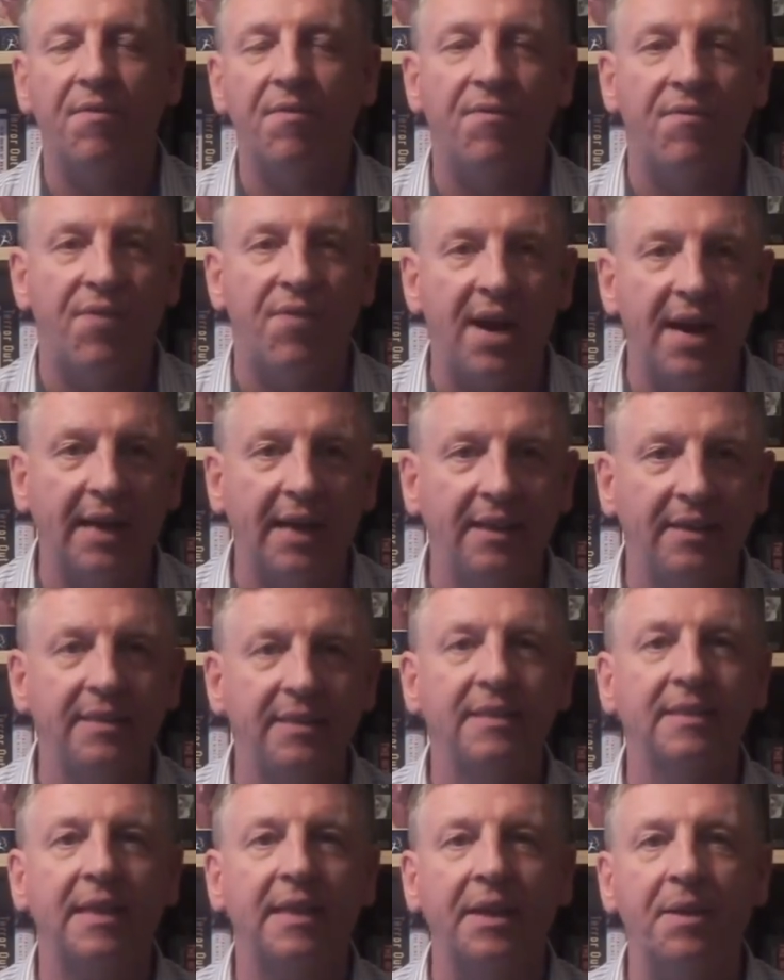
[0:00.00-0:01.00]

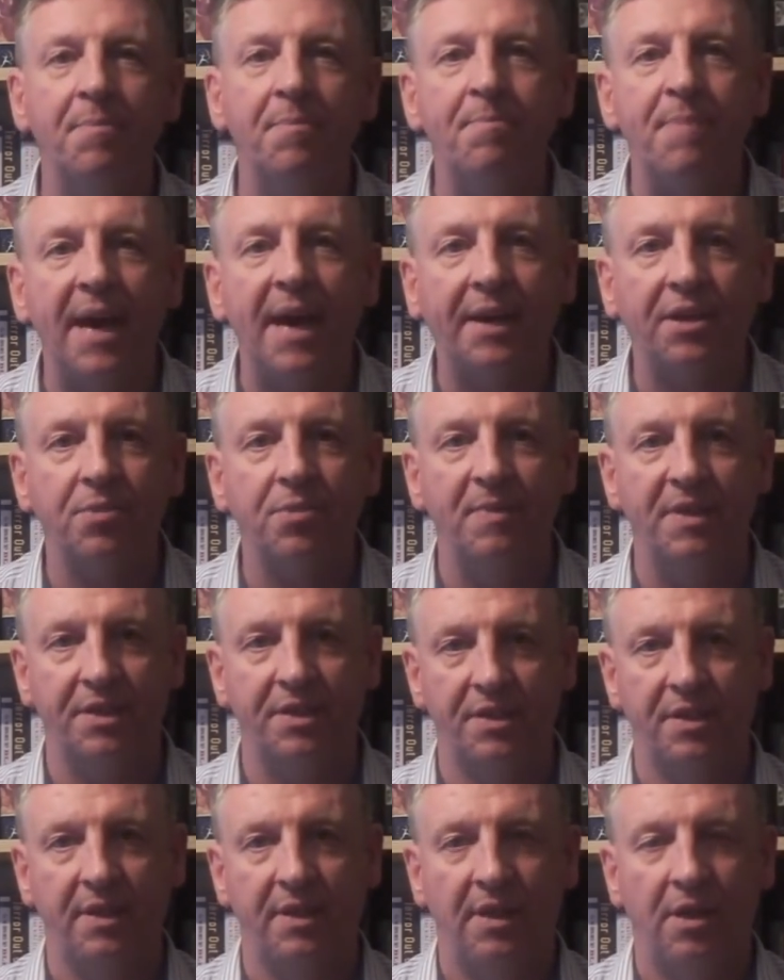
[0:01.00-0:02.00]
violence and
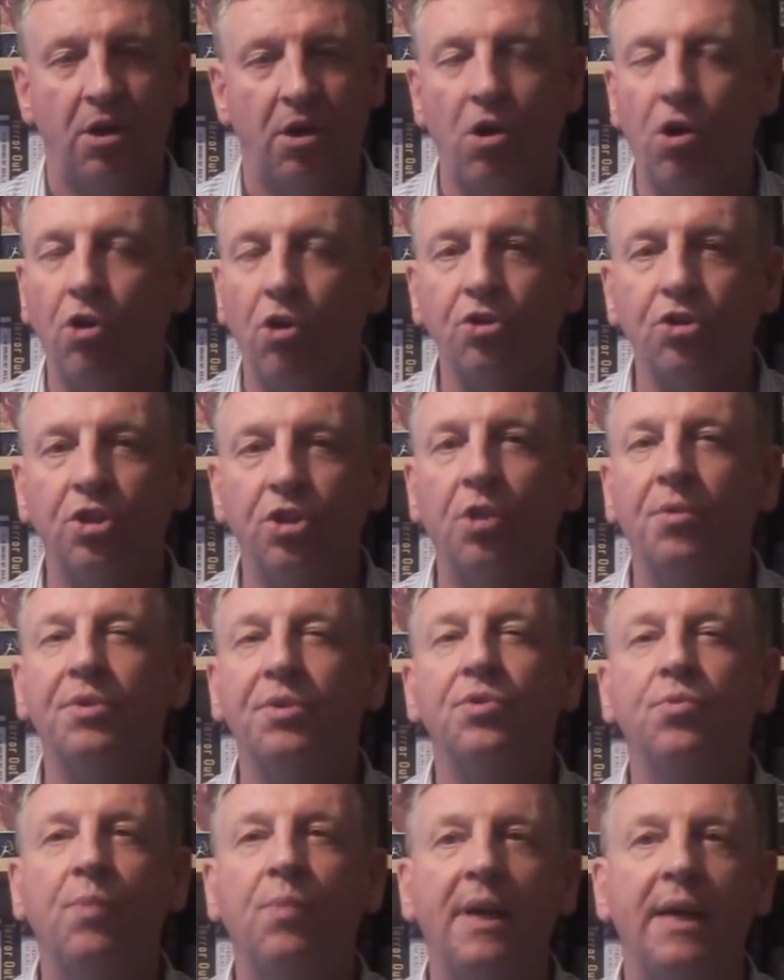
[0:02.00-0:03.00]
embarrassment. Also
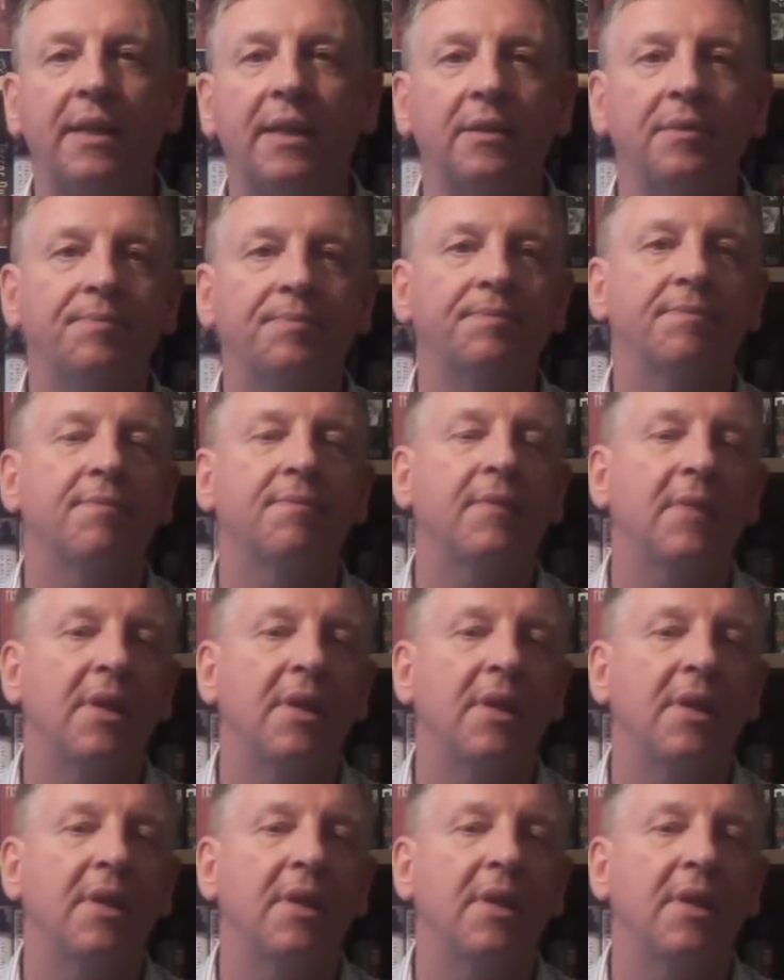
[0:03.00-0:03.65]
as well,